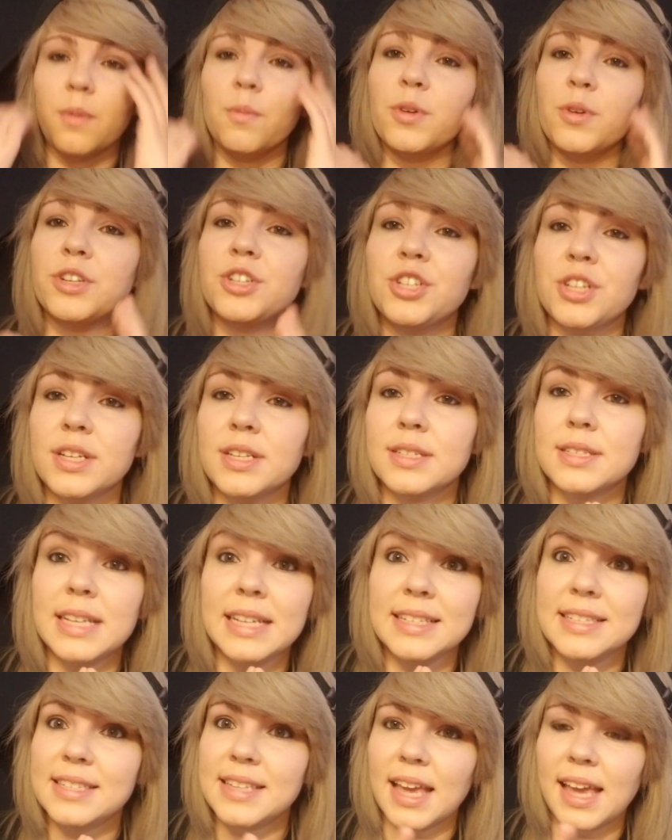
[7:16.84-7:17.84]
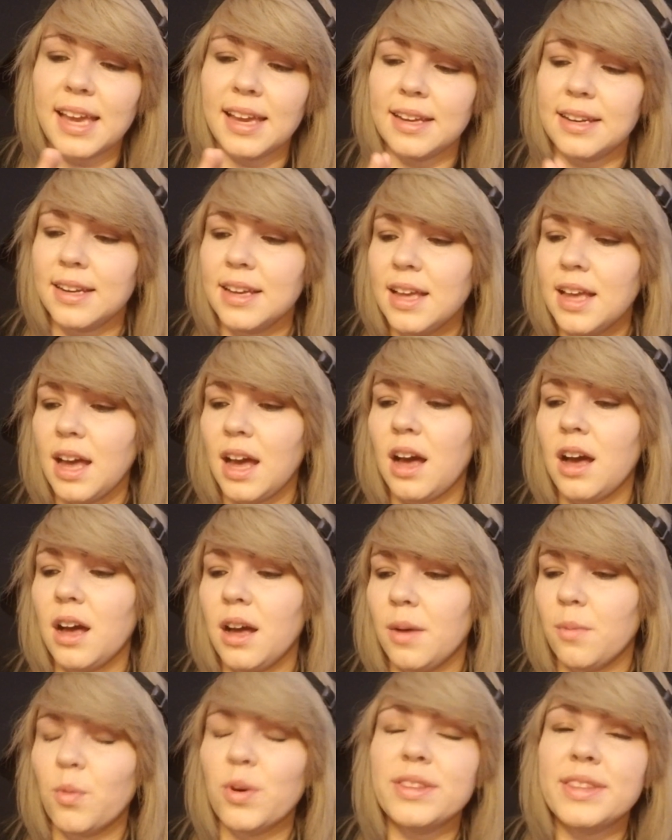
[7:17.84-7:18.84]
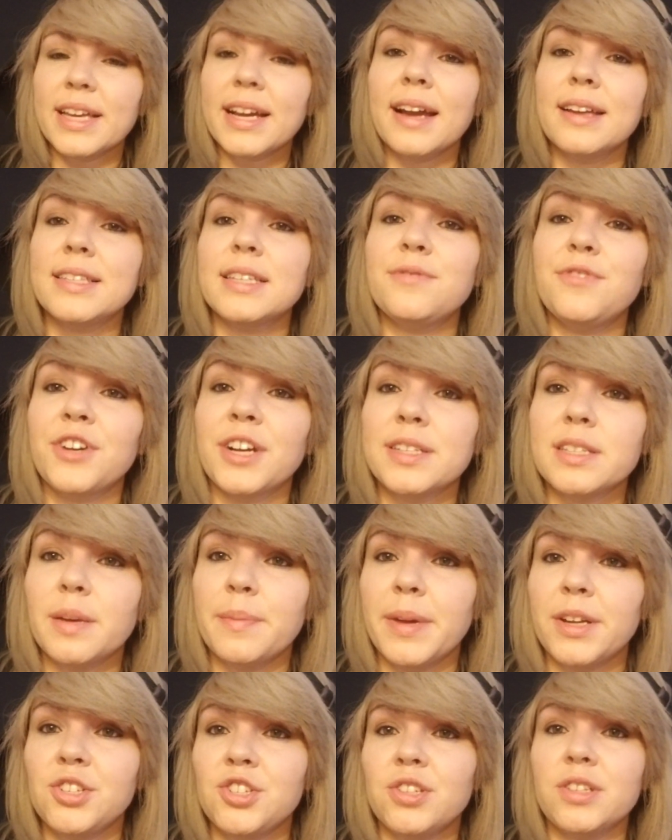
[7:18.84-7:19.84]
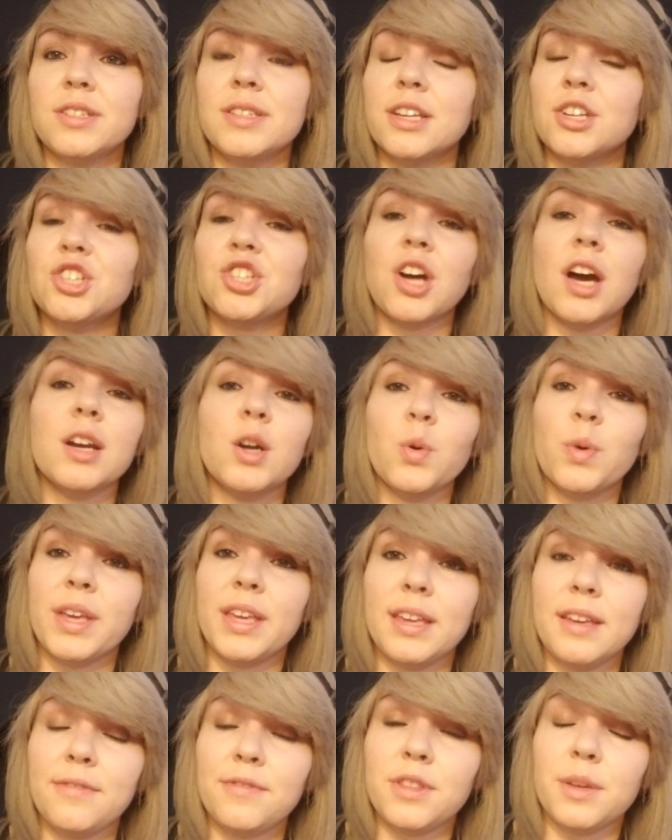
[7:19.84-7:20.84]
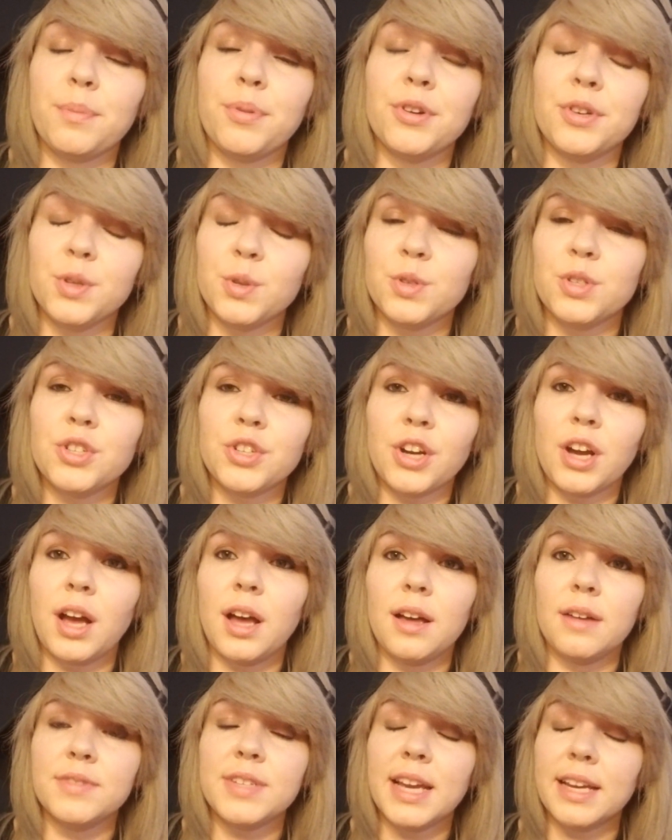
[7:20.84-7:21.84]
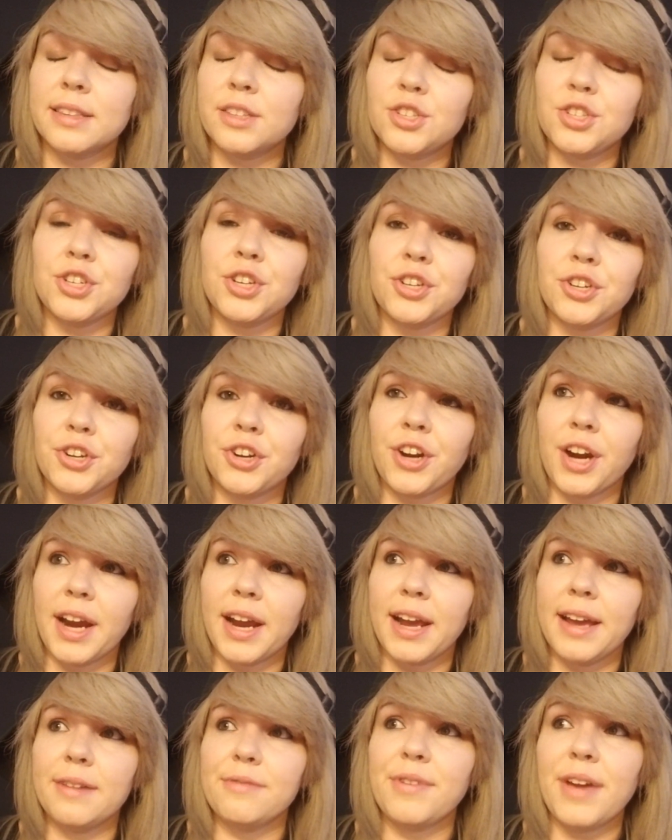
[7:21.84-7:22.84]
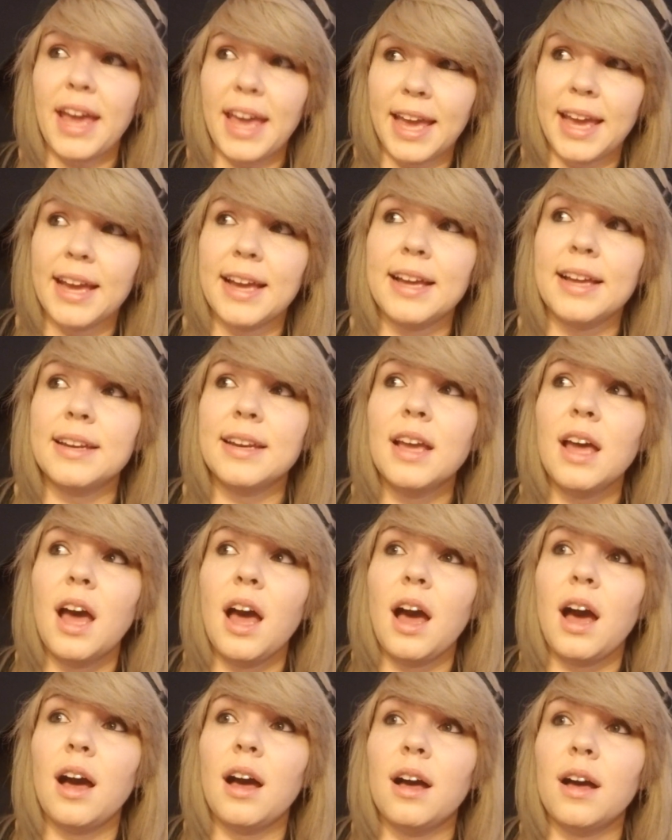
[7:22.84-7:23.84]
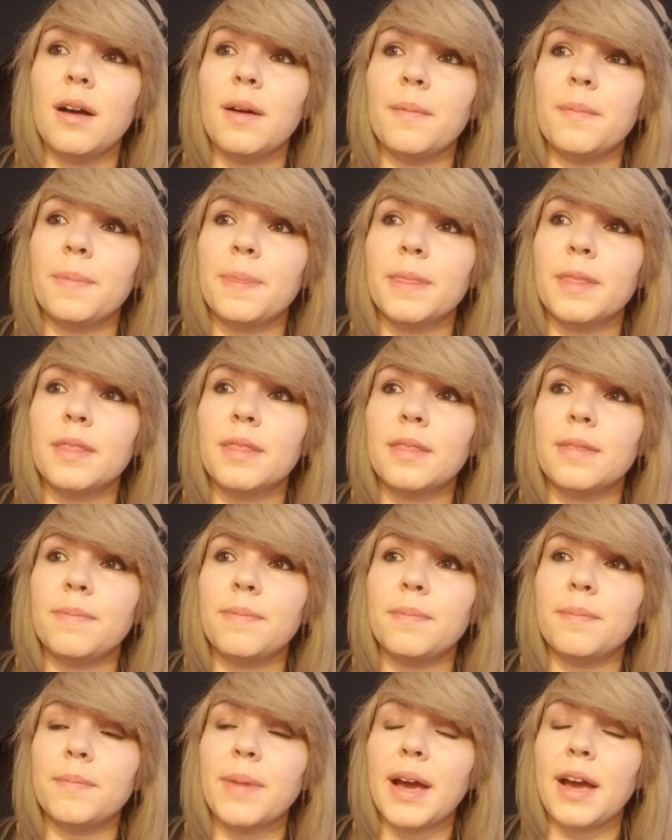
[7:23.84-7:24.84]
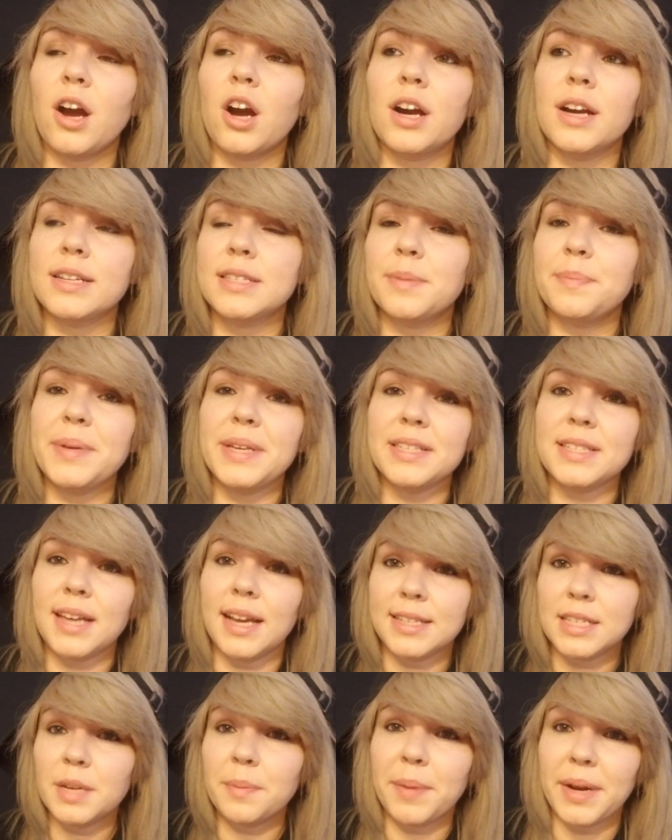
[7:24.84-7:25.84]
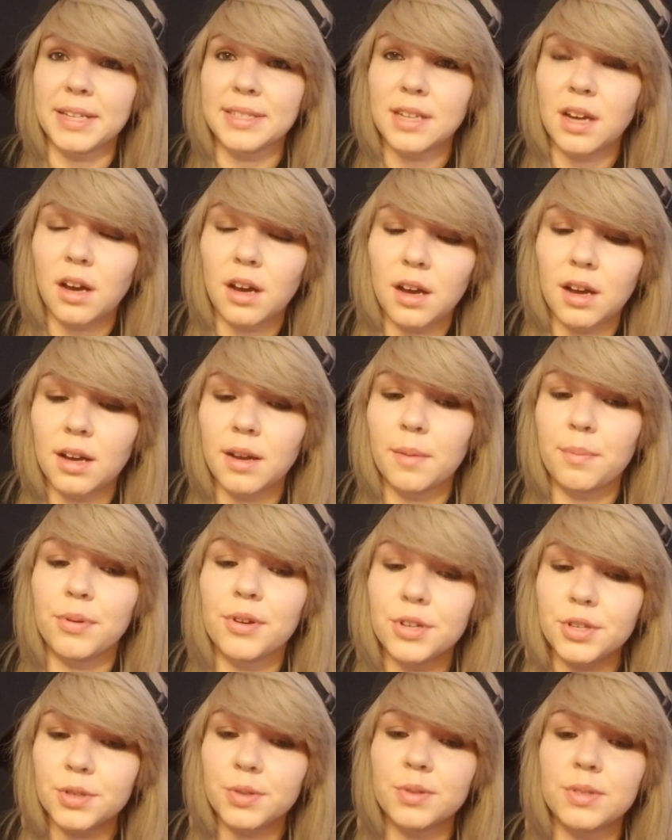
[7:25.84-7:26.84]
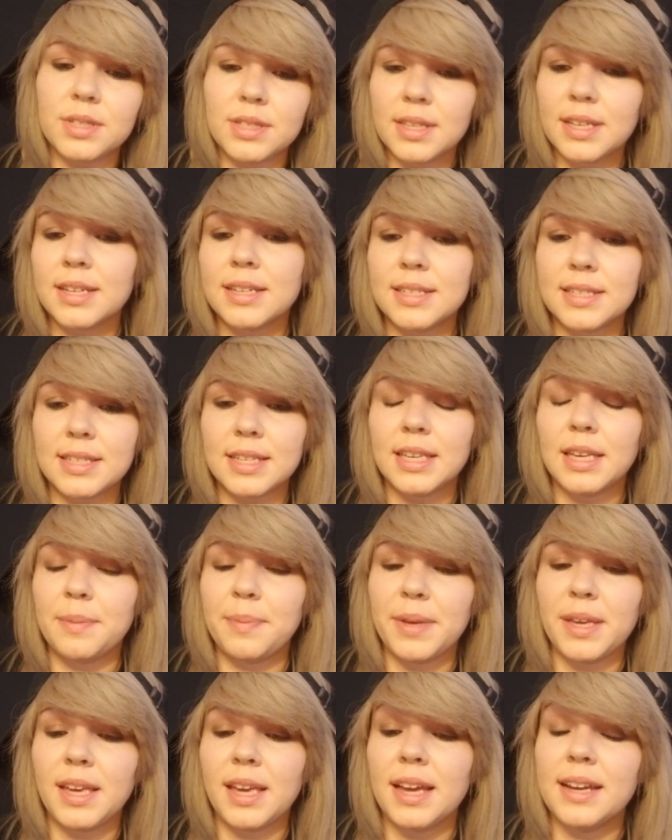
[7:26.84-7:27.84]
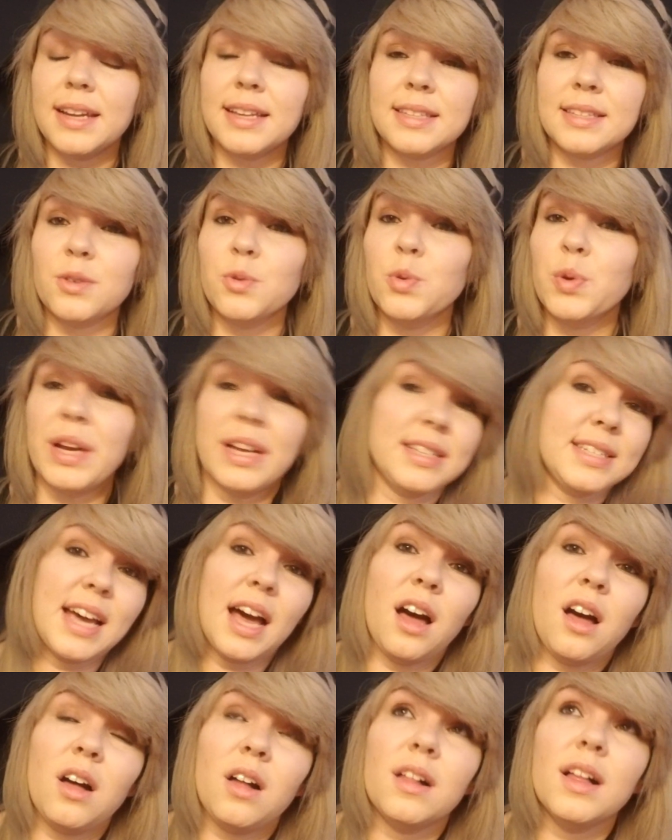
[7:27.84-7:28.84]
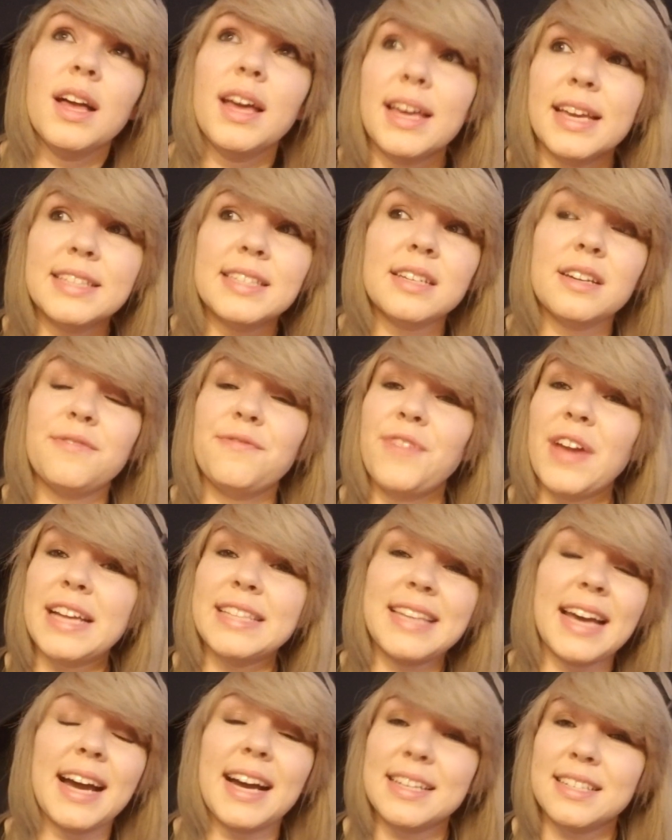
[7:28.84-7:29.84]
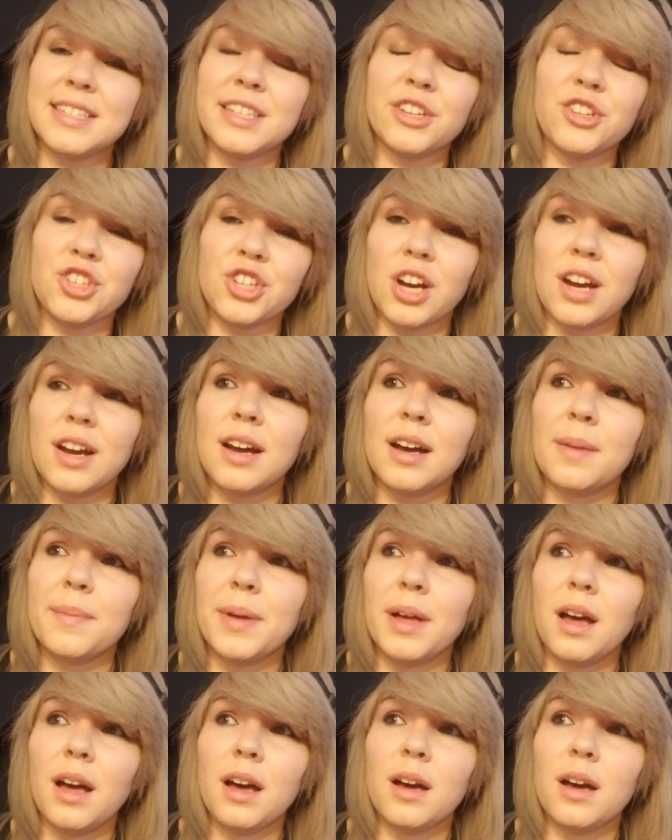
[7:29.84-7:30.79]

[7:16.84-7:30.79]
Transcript: which is insane. One thing I did forget to mention is that Sean O'Keefe, the producer of Take This to Your Grave and My Heart is the B-Side to My Tongue, produced this EP, and you can tell he did a fantastic job